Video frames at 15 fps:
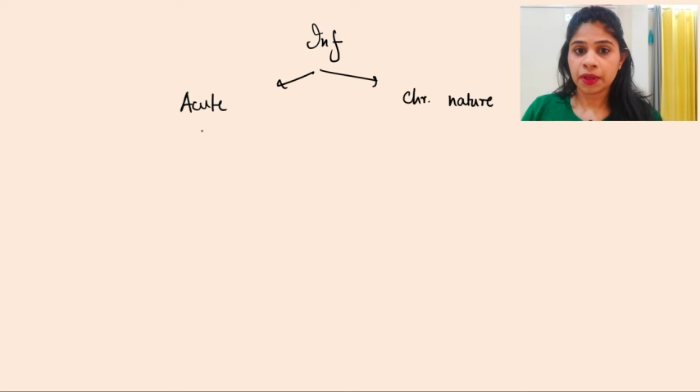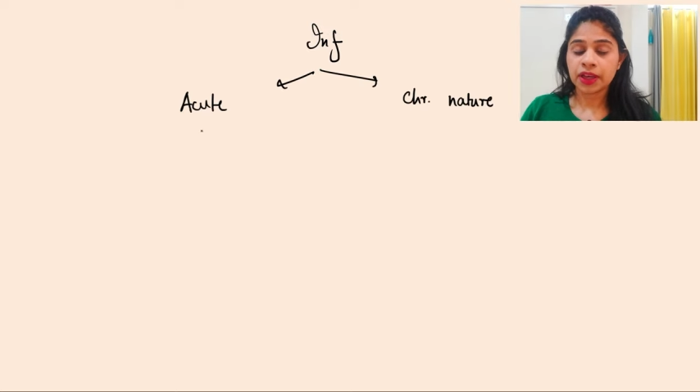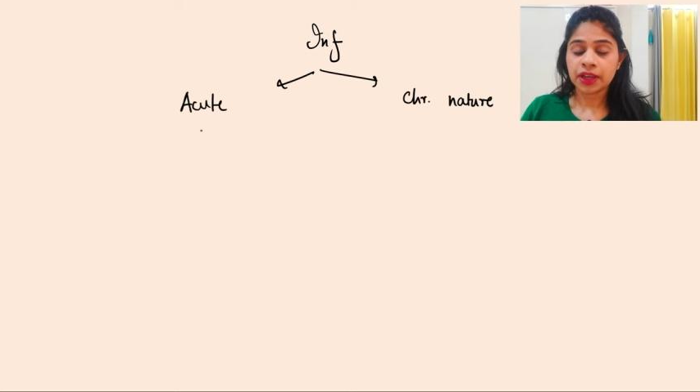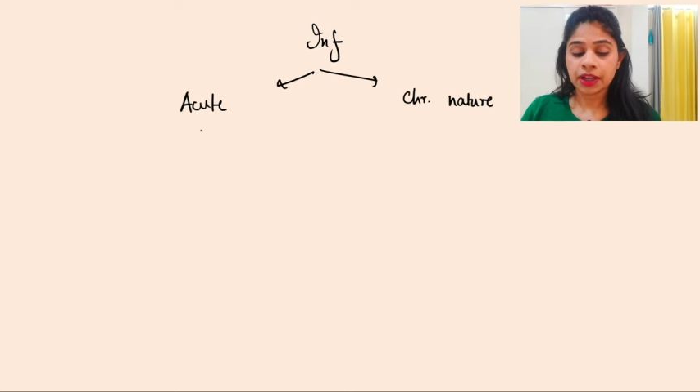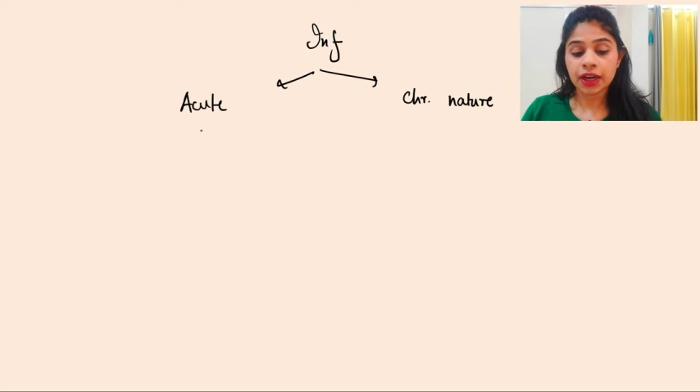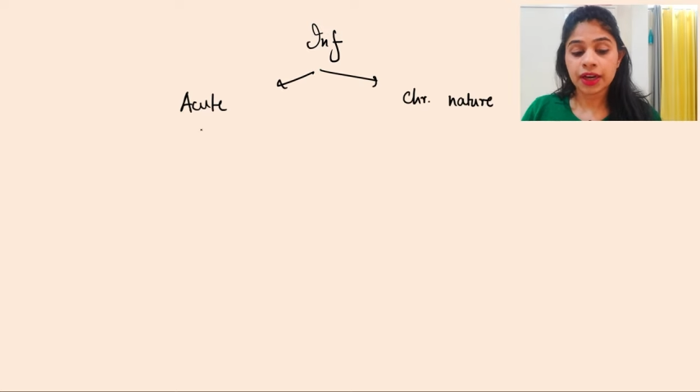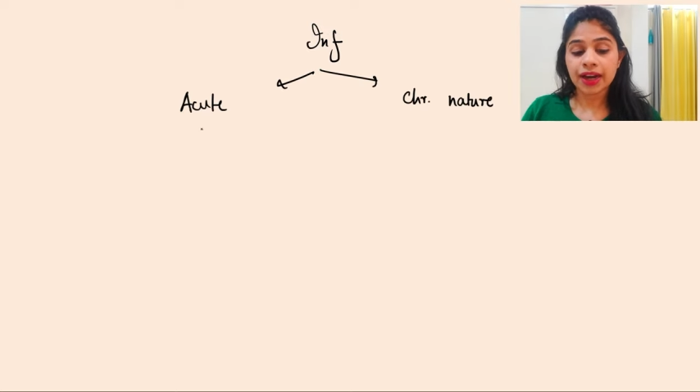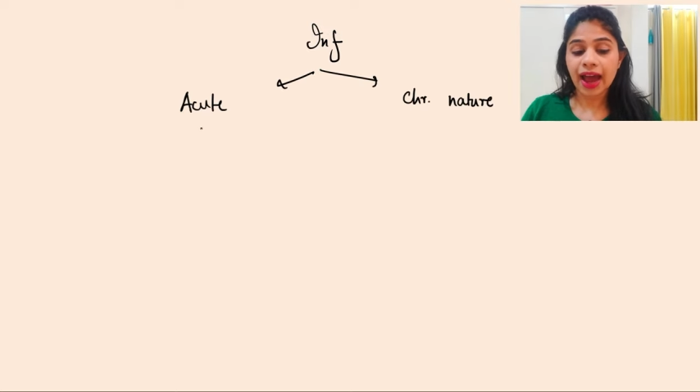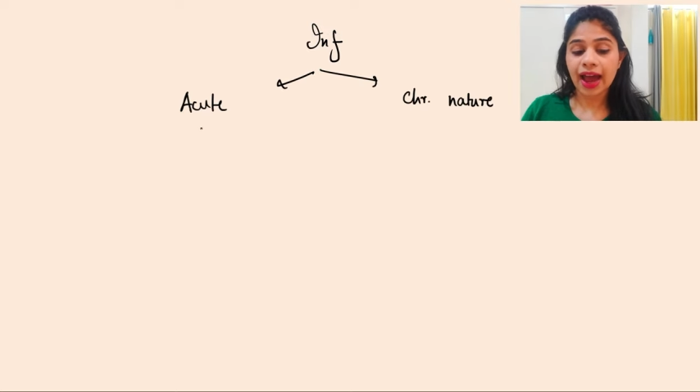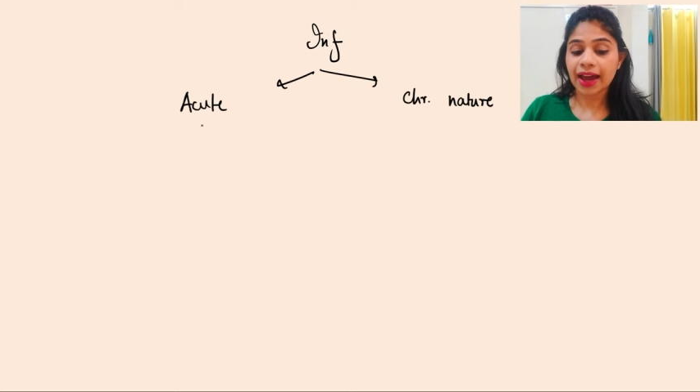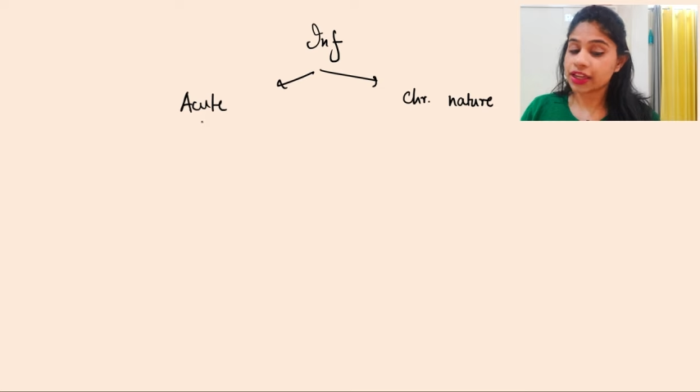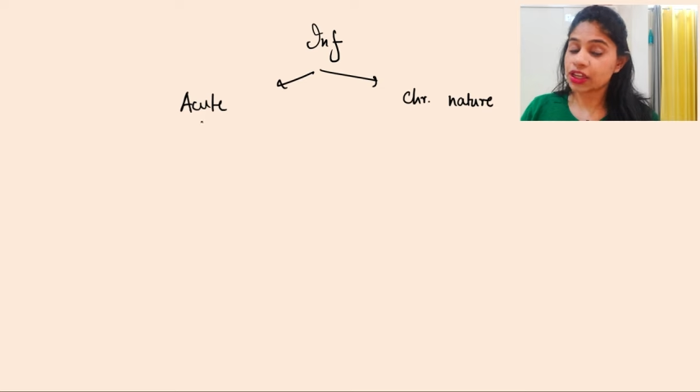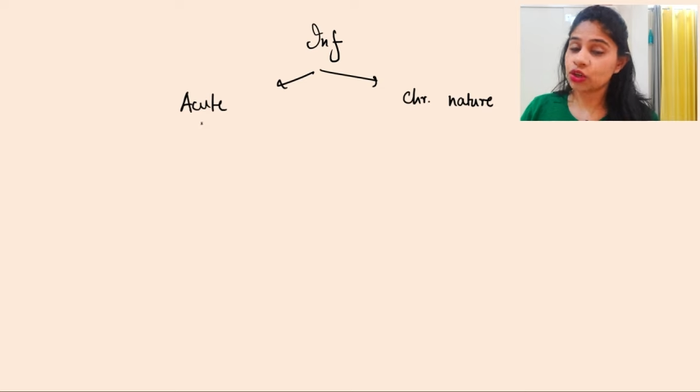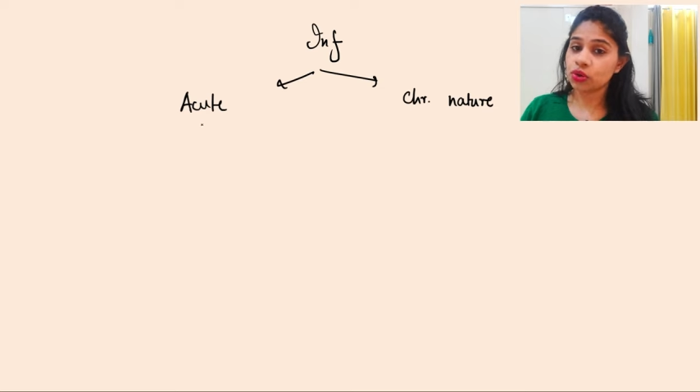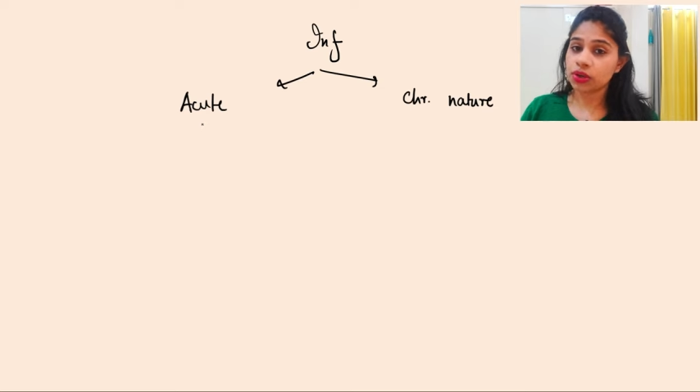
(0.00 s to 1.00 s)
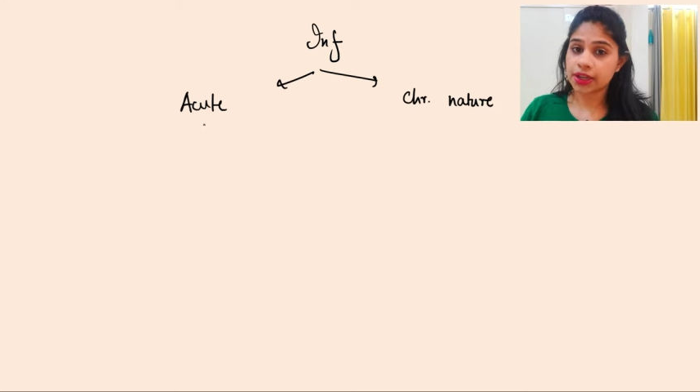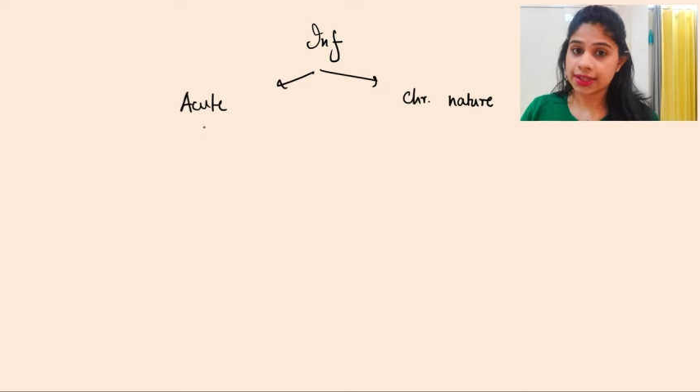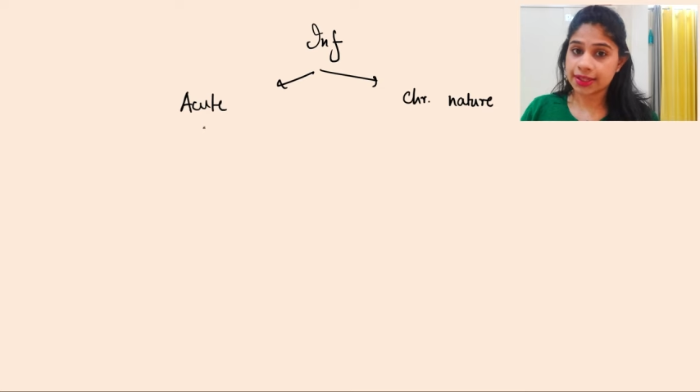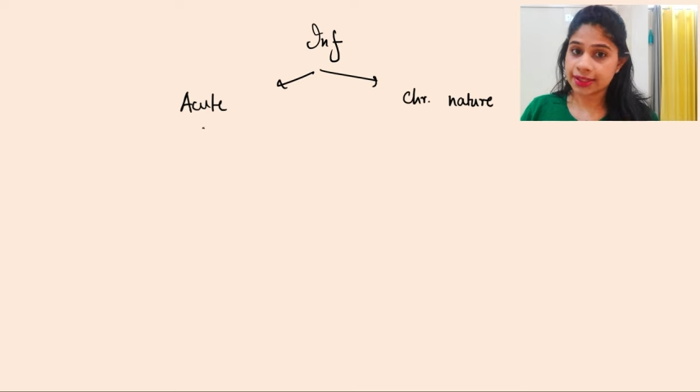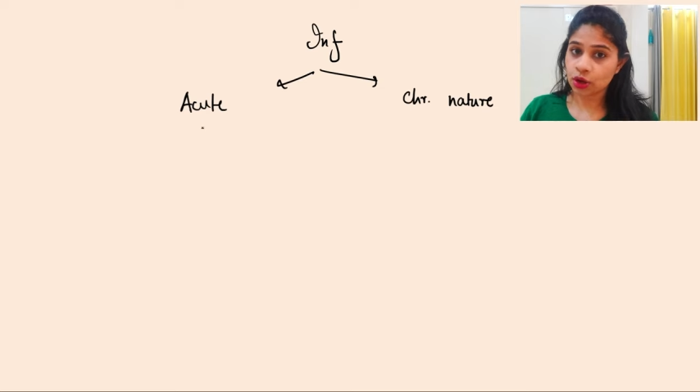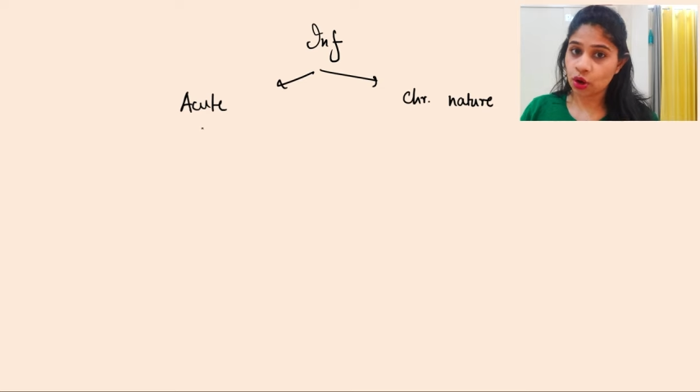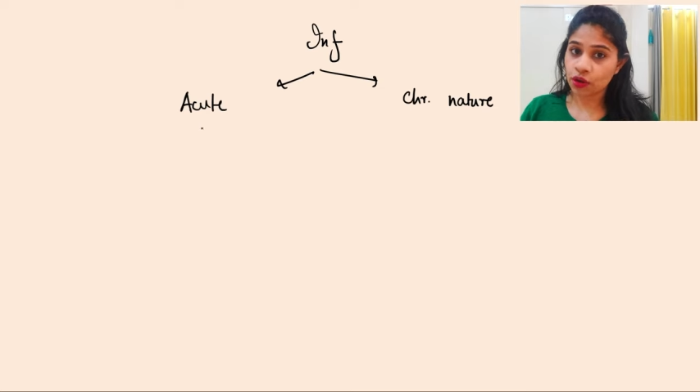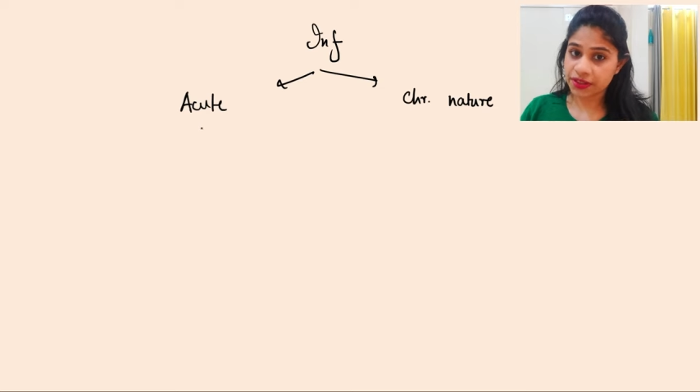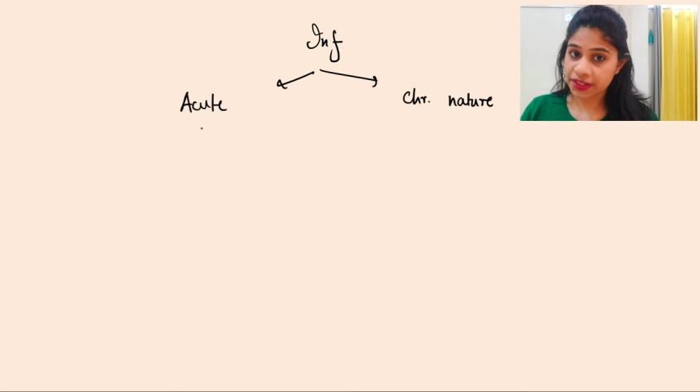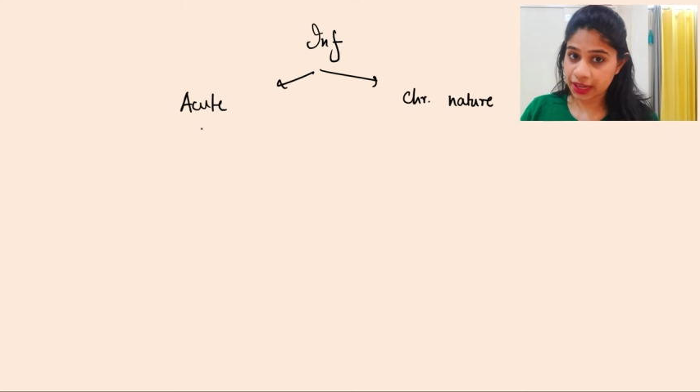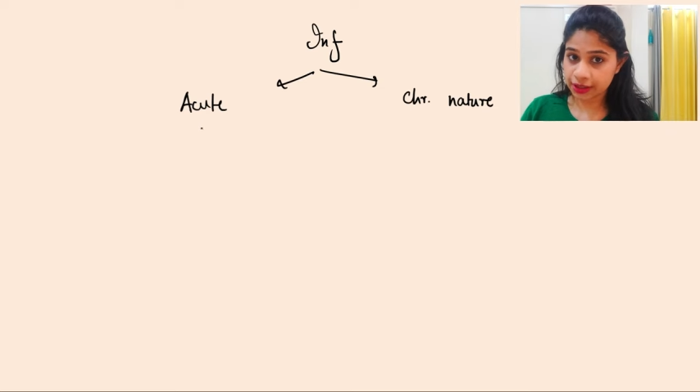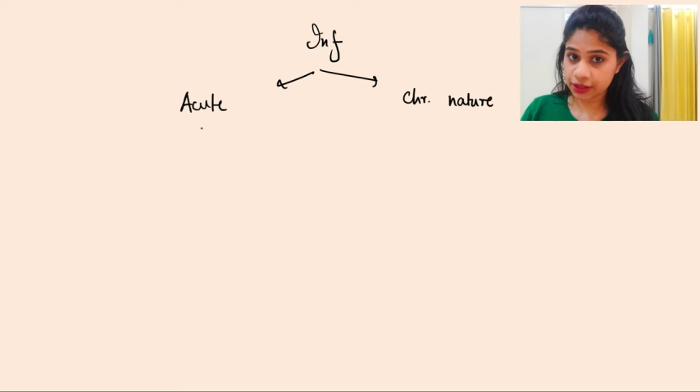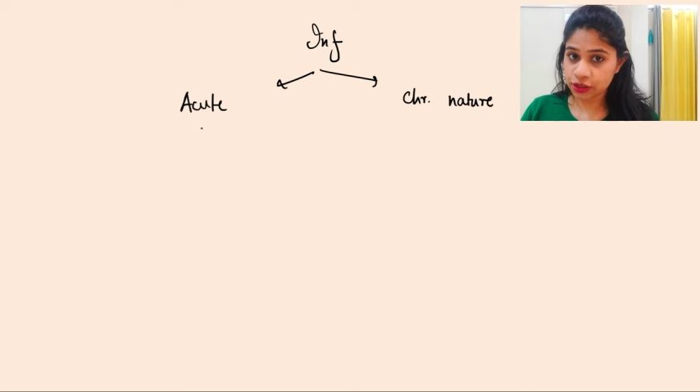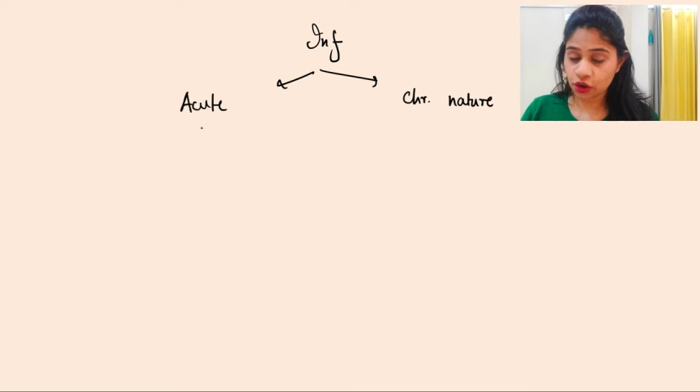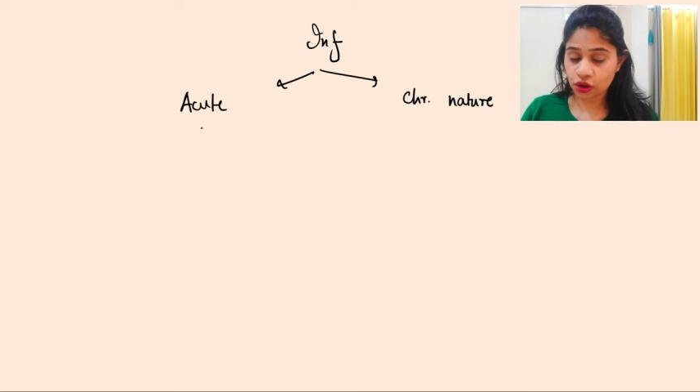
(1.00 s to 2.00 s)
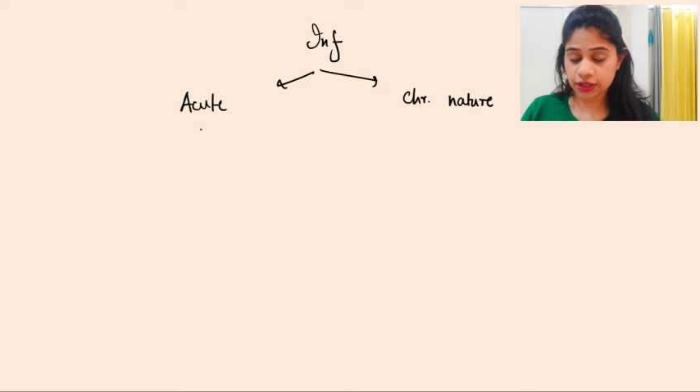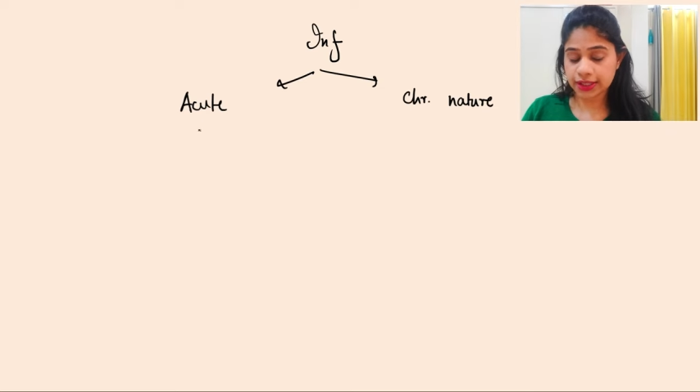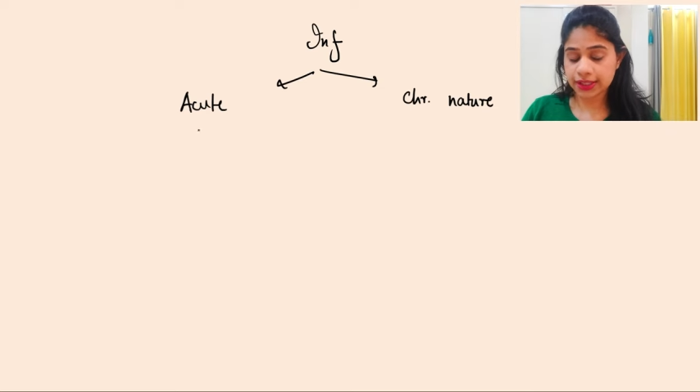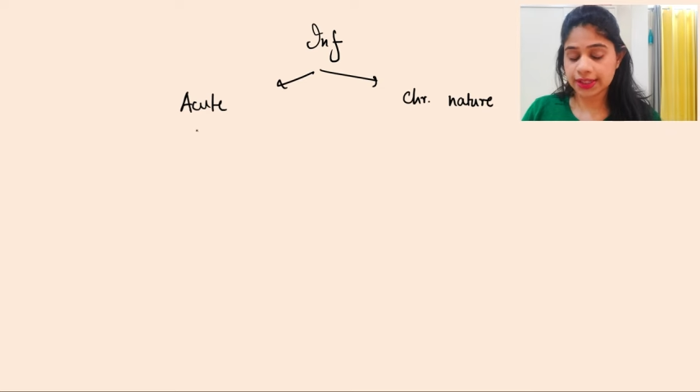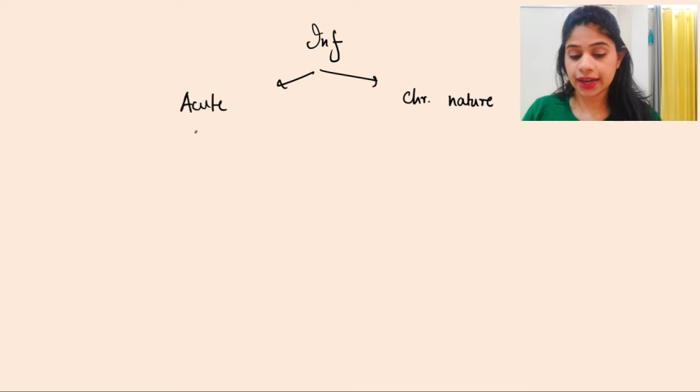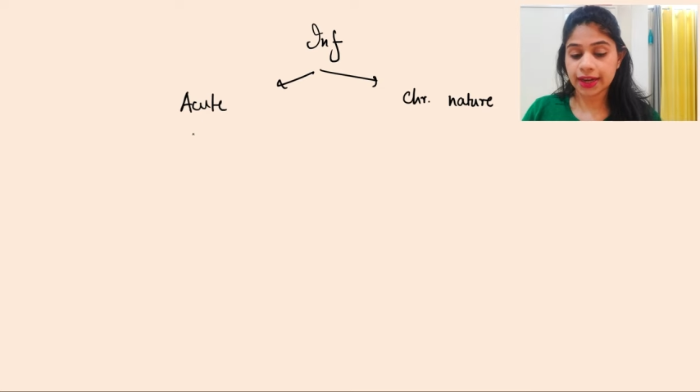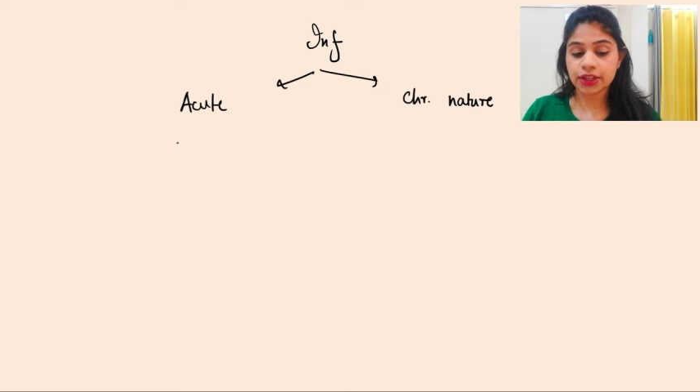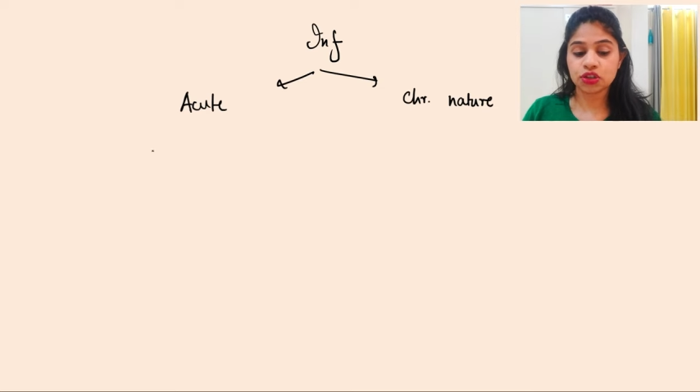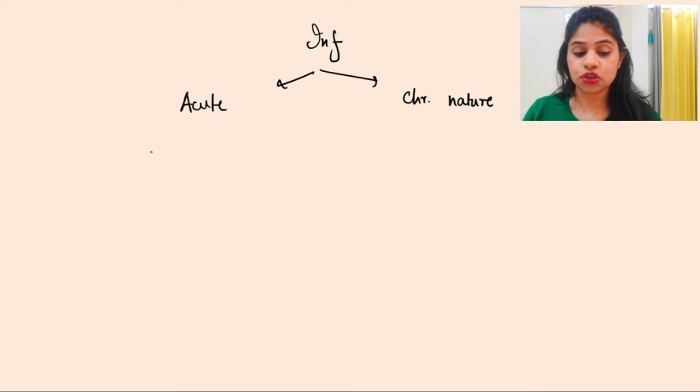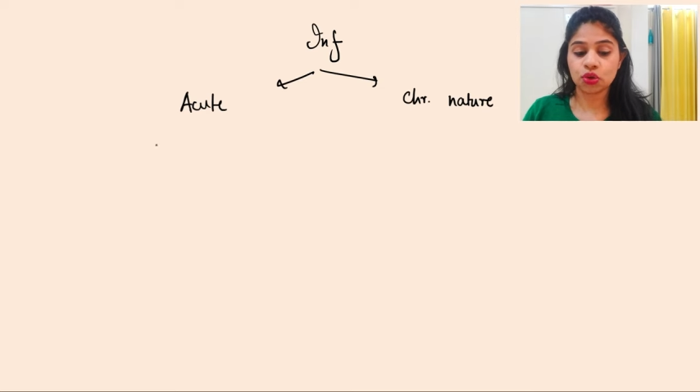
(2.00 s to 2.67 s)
Here acute is of sudden onset,